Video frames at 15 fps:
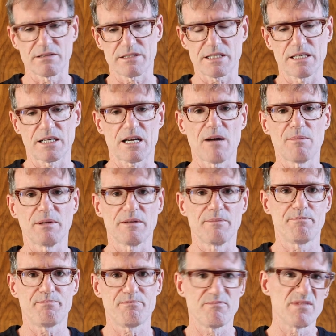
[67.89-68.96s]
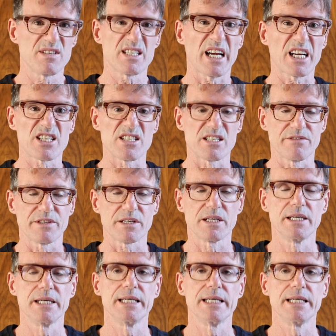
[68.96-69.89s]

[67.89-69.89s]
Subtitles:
you'll see a couple of sections of it.